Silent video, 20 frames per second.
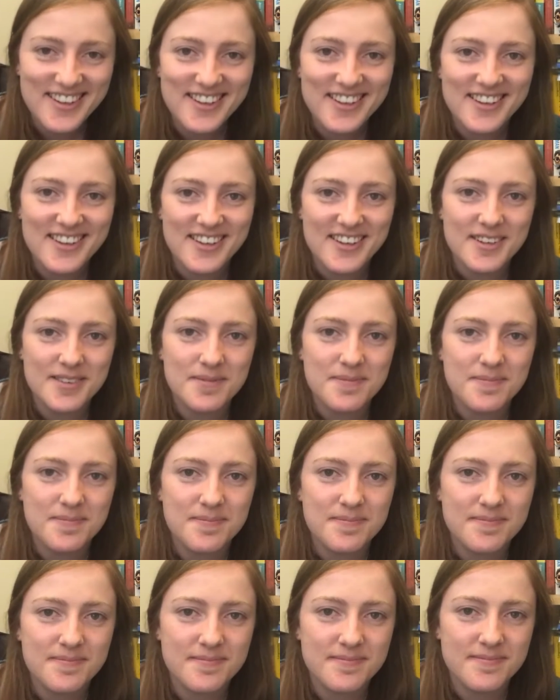
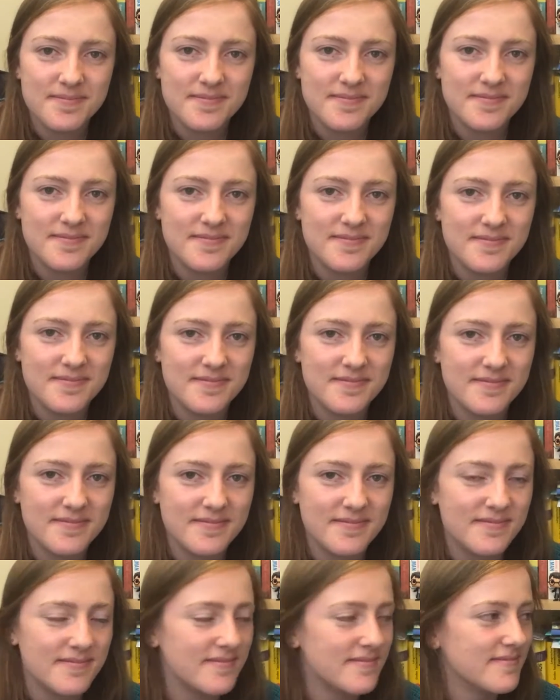
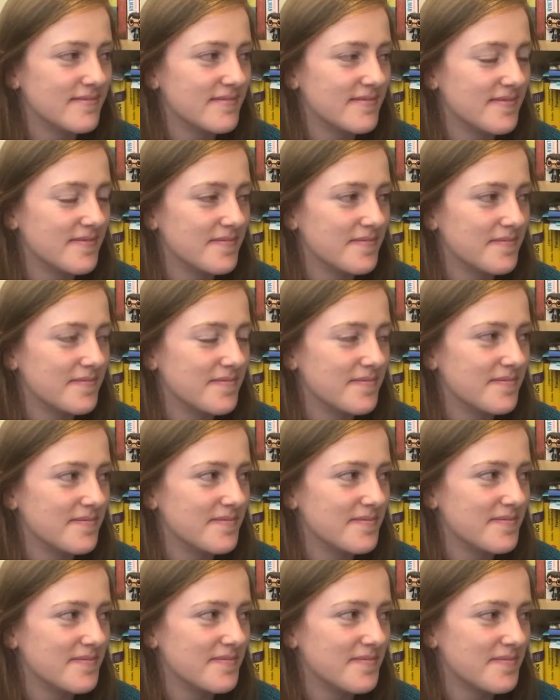
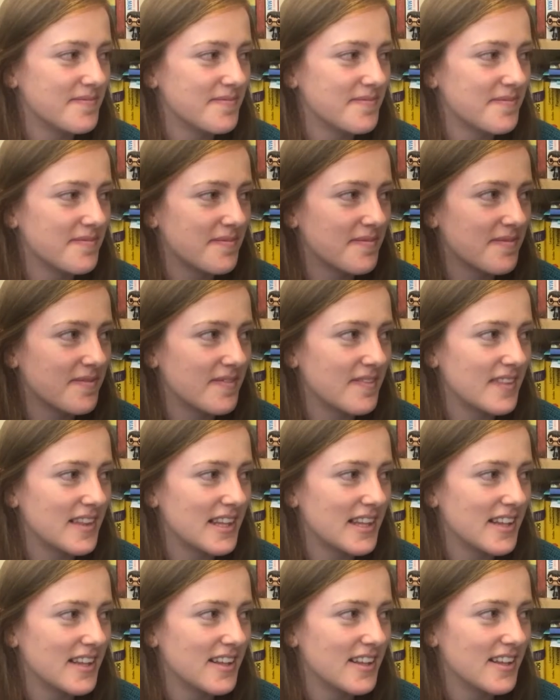
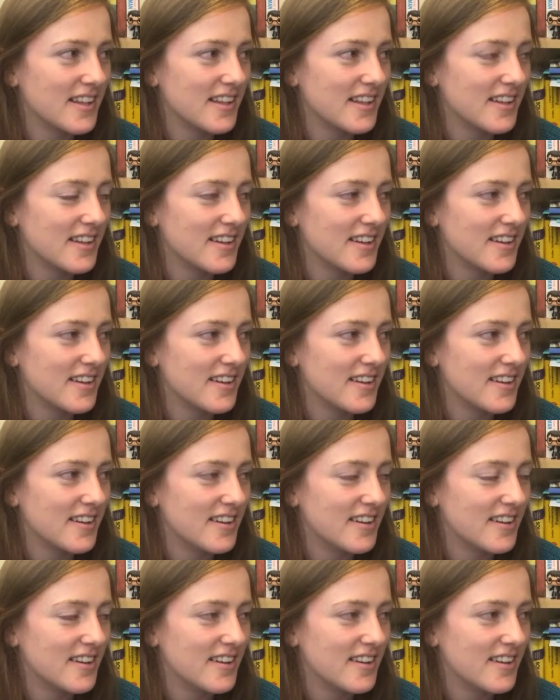
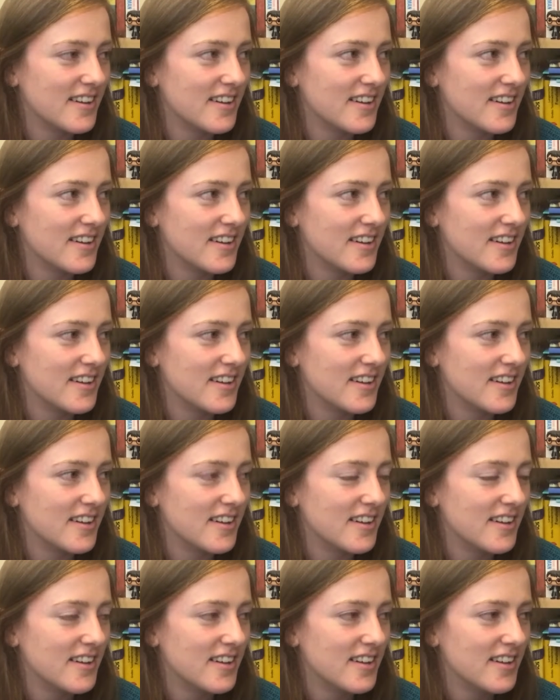
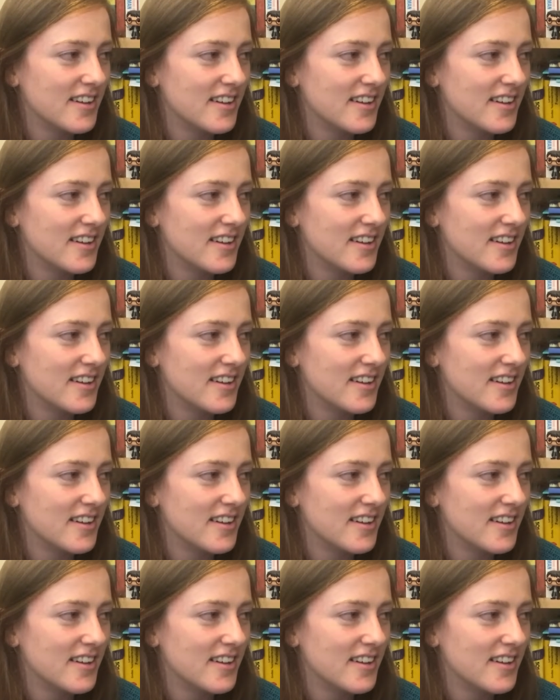(silent)